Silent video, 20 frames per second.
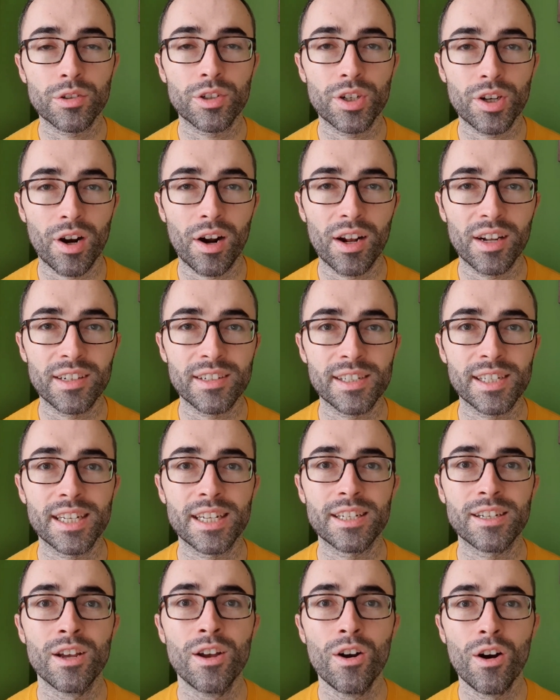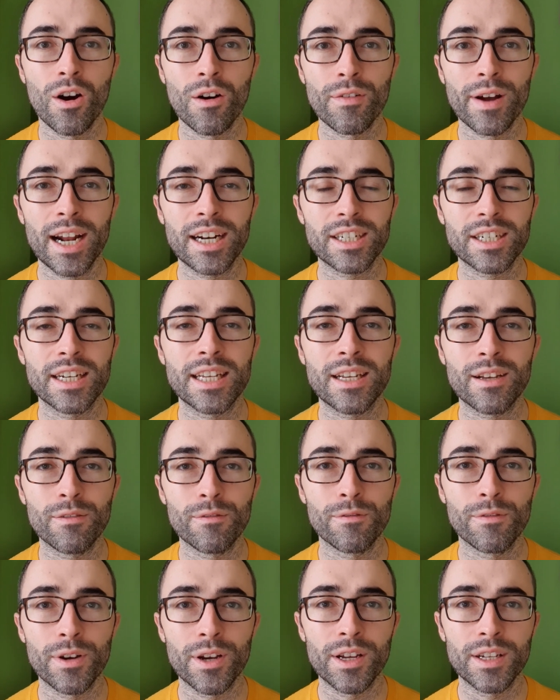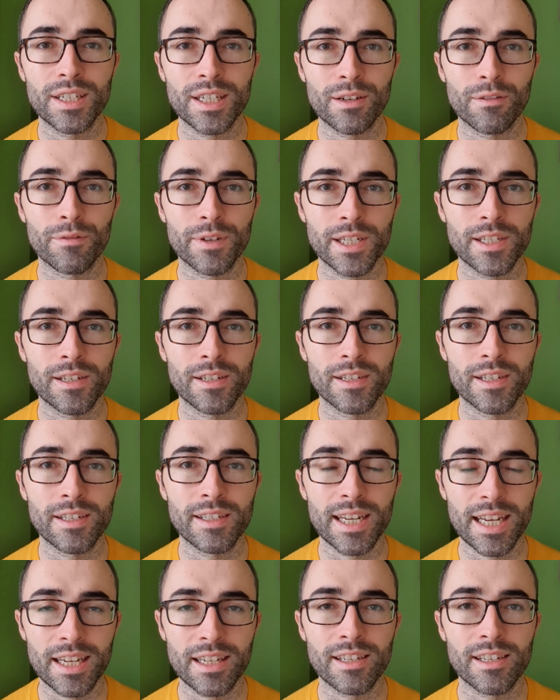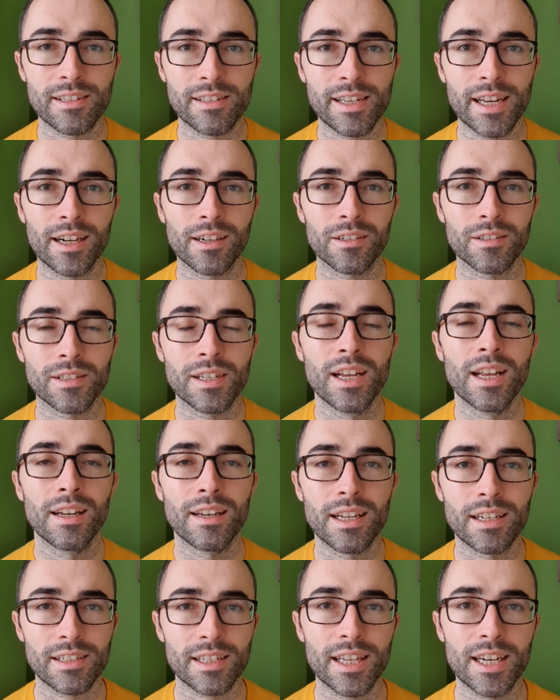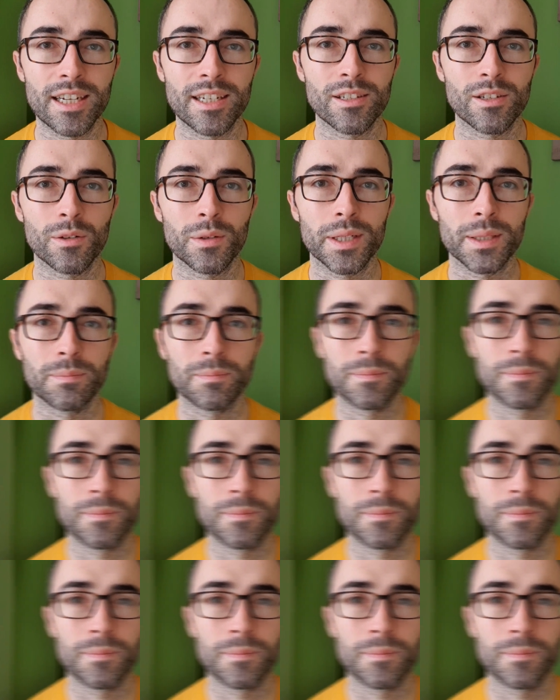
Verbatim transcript: chances of actually converting visitors into sales. Let's get into it.